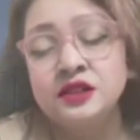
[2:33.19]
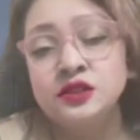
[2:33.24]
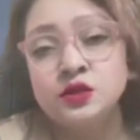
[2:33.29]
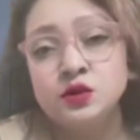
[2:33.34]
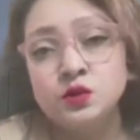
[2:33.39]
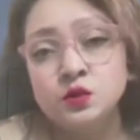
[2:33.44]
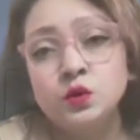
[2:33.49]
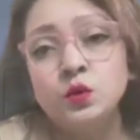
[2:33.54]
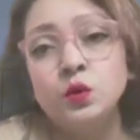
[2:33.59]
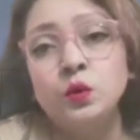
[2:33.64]

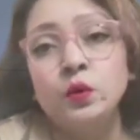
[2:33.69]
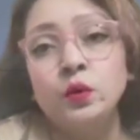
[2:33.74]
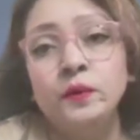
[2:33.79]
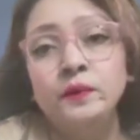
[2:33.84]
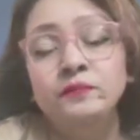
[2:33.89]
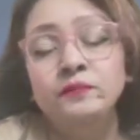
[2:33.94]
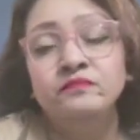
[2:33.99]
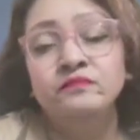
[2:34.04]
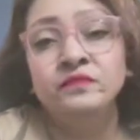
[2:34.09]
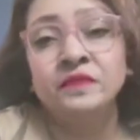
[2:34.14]
So
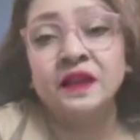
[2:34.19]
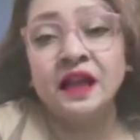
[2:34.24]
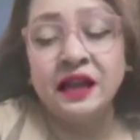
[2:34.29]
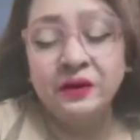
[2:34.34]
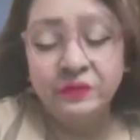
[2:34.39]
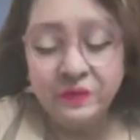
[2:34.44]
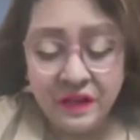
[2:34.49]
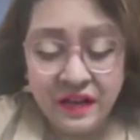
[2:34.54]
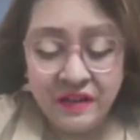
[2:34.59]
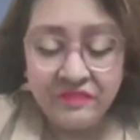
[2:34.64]

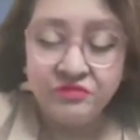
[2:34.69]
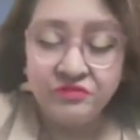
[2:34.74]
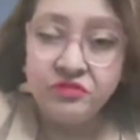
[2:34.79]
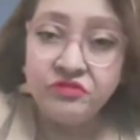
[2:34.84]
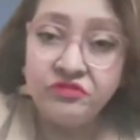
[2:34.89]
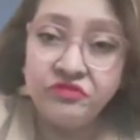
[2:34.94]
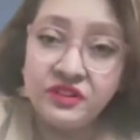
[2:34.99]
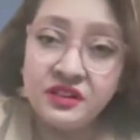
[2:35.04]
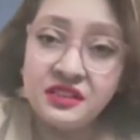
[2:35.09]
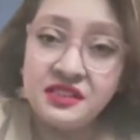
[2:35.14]
I will have
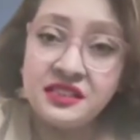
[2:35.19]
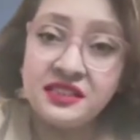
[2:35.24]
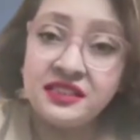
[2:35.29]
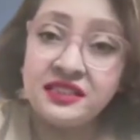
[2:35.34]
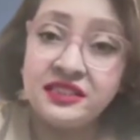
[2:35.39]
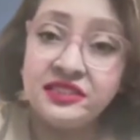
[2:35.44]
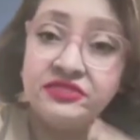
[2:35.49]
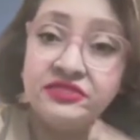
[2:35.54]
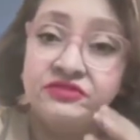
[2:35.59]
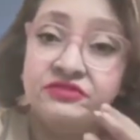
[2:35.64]
to
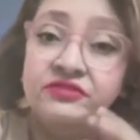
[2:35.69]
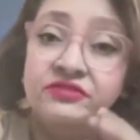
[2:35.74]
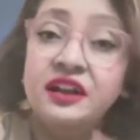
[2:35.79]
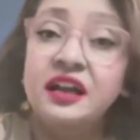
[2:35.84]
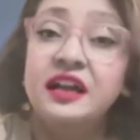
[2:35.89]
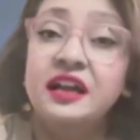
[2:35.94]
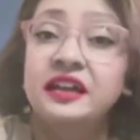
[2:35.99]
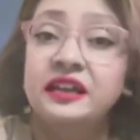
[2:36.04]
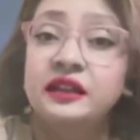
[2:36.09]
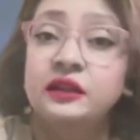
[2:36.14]
first
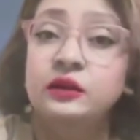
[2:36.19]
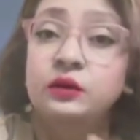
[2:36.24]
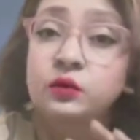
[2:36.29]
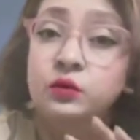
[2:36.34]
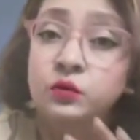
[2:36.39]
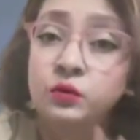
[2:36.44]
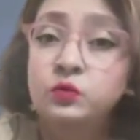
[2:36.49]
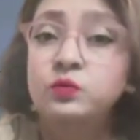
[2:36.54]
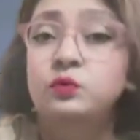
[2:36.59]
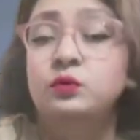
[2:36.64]
define
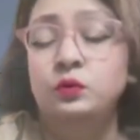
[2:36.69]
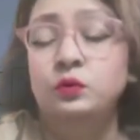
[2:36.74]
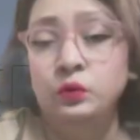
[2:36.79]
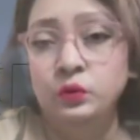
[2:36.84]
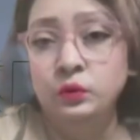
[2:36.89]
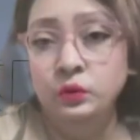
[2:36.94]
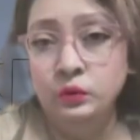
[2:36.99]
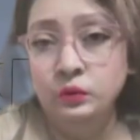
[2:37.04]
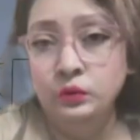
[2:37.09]
who